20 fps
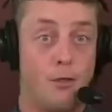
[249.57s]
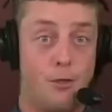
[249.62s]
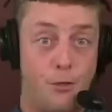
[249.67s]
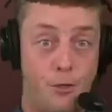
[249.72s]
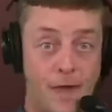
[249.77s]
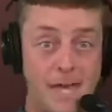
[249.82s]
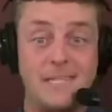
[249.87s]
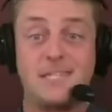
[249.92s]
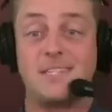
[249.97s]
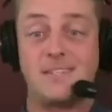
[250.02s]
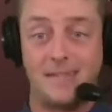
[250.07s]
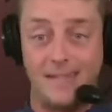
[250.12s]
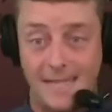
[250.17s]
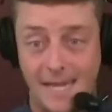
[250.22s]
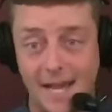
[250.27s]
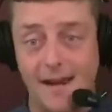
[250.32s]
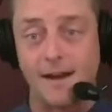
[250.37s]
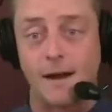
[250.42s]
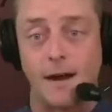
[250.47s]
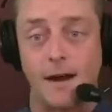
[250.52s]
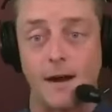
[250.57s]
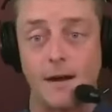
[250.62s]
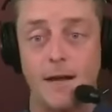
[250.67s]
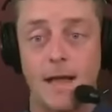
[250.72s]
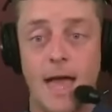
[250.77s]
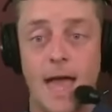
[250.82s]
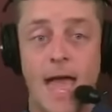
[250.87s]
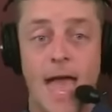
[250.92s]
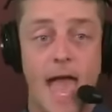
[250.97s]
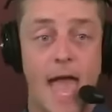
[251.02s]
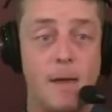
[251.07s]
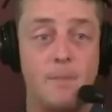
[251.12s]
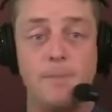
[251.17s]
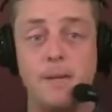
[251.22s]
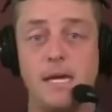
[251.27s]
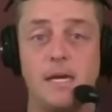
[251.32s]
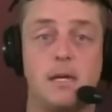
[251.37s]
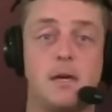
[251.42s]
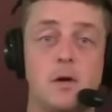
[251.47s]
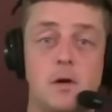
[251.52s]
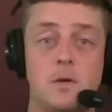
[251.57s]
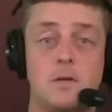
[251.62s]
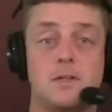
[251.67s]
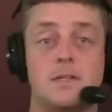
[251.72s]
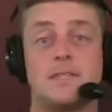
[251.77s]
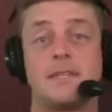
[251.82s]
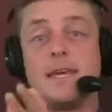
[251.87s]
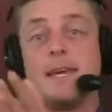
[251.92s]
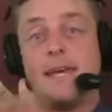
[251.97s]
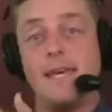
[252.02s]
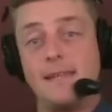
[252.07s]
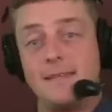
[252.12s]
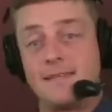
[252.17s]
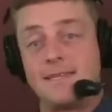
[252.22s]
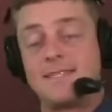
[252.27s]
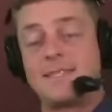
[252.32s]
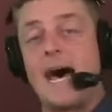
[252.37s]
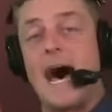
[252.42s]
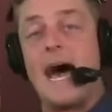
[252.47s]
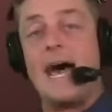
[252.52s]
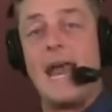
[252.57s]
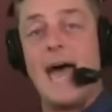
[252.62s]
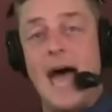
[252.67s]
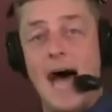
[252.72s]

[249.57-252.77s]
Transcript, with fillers: this year and be used inside,